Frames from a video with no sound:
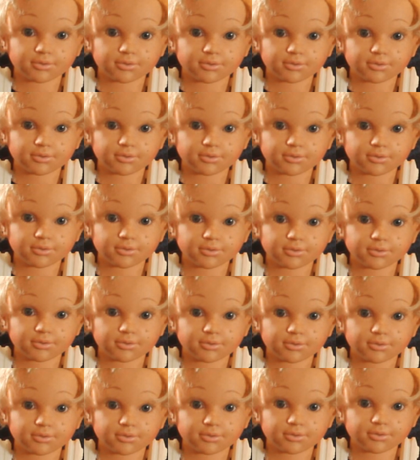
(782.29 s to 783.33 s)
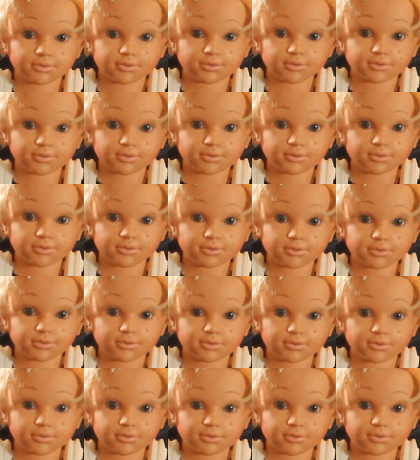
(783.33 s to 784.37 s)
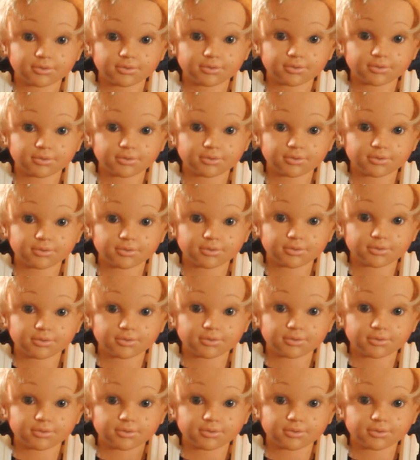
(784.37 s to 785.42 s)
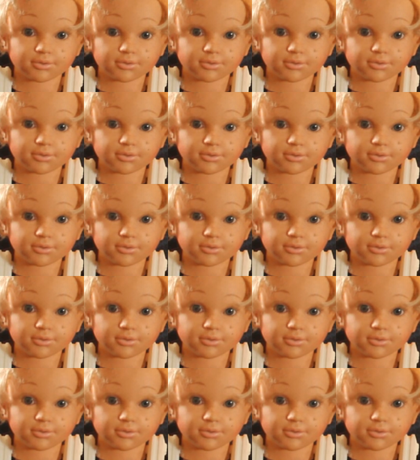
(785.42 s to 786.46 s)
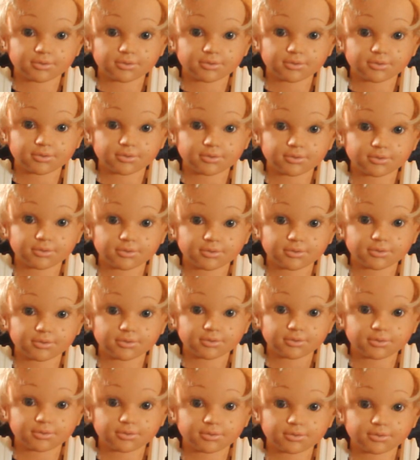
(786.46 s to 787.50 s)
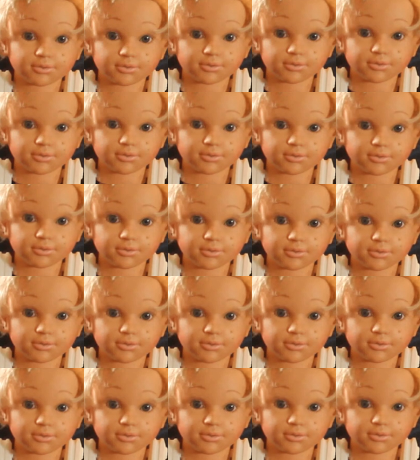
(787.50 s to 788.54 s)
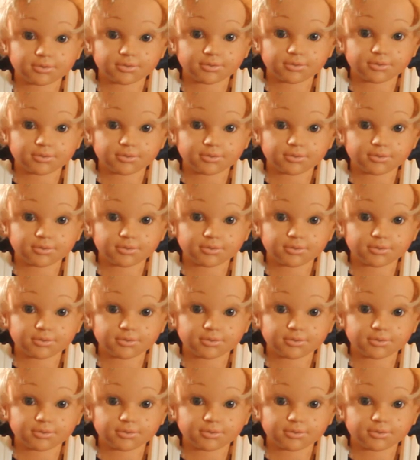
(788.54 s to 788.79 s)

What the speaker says: (not speaking)